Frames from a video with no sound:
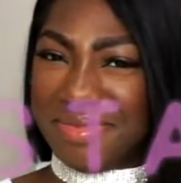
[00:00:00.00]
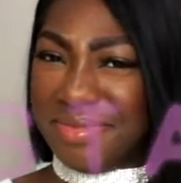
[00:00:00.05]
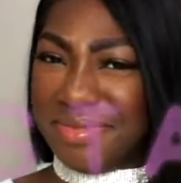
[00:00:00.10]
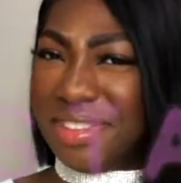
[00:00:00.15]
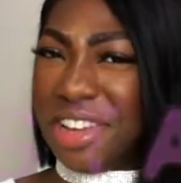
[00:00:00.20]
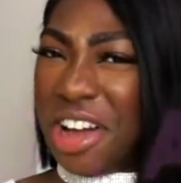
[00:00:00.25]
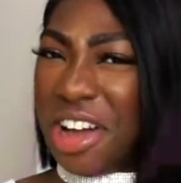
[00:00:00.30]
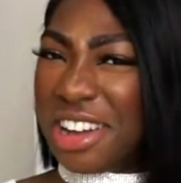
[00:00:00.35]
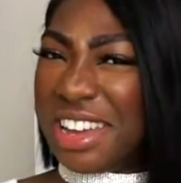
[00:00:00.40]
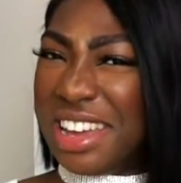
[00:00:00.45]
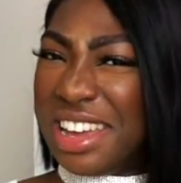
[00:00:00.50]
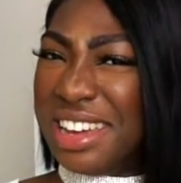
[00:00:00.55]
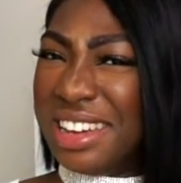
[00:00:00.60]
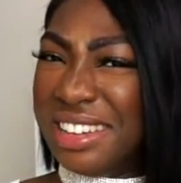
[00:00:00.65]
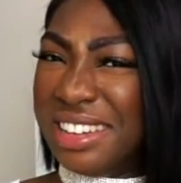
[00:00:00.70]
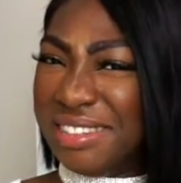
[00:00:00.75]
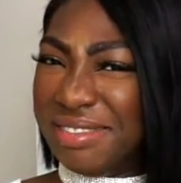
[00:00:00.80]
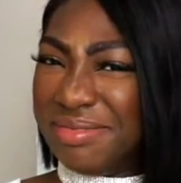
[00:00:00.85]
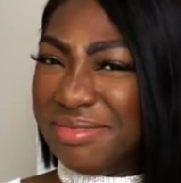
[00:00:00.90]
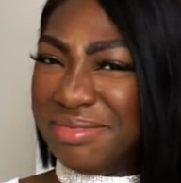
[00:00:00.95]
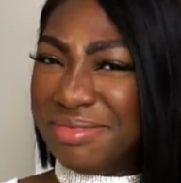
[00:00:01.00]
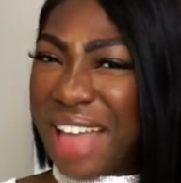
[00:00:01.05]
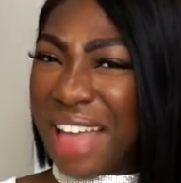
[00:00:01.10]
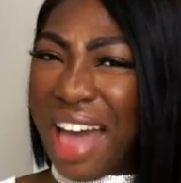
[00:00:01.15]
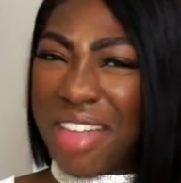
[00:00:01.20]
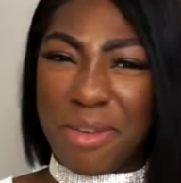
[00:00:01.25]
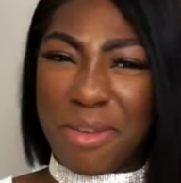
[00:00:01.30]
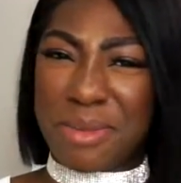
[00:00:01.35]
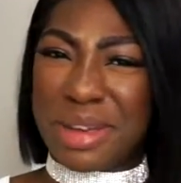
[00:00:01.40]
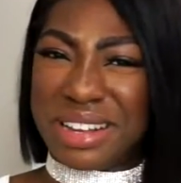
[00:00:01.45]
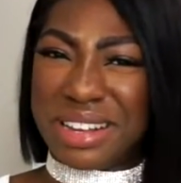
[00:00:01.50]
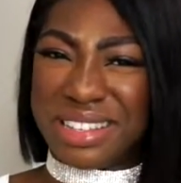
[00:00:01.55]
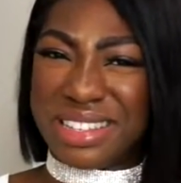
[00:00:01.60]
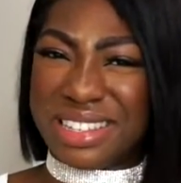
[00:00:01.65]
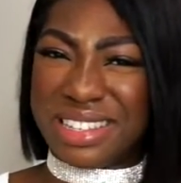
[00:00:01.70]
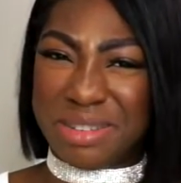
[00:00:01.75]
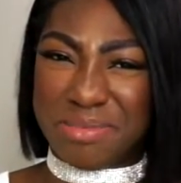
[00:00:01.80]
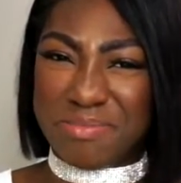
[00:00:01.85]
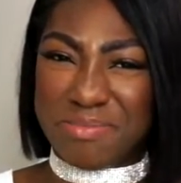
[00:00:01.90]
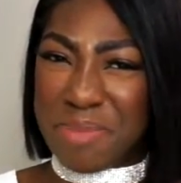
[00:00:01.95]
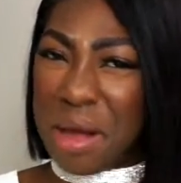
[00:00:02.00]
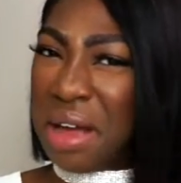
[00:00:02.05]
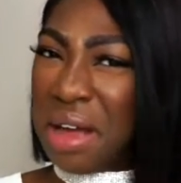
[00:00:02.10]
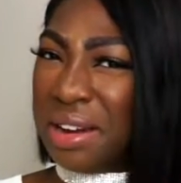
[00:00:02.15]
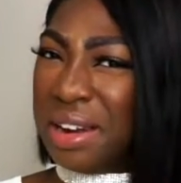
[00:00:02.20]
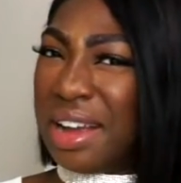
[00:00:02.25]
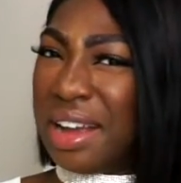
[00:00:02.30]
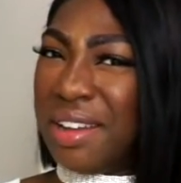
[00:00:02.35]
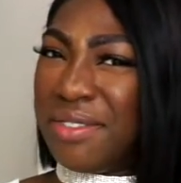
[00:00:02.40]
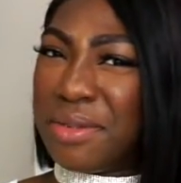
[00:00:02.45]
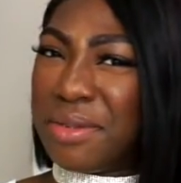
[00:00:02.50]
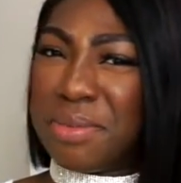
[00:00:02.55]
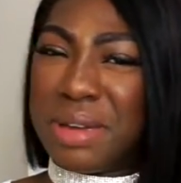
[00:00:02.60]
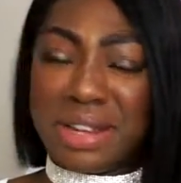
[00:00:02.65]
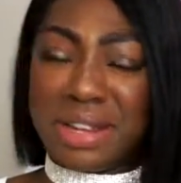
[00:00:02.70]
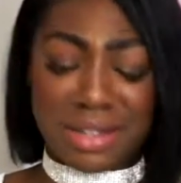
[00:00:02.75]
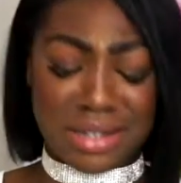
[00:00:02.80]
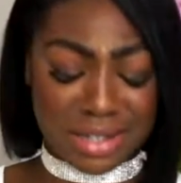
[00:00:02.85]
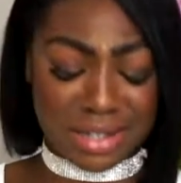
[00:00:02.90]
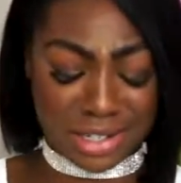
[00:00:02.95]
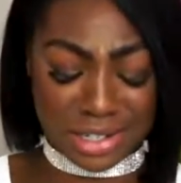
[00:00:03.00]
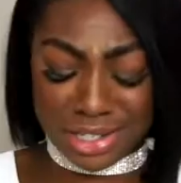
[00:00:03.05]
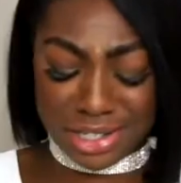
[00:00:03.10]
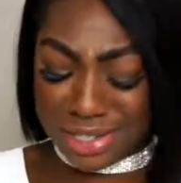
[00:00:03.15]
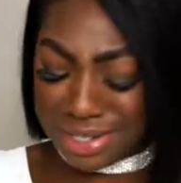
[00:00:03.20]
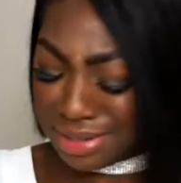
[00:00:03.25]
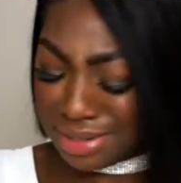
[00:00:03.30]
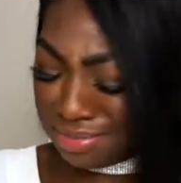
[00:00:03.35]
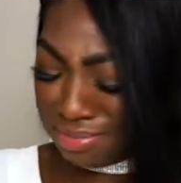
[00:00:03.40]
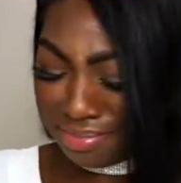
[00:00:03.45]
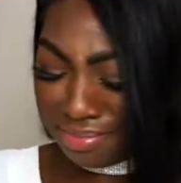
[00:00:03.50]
tucking other bits and buttoning other bits. Just